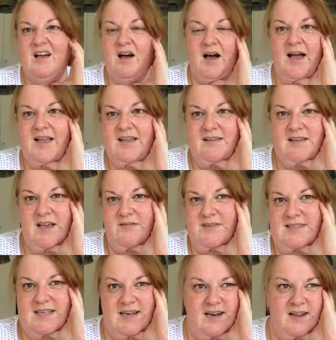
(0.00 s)
I haven't
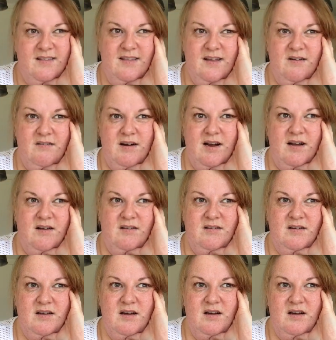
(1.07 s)
seen anything around.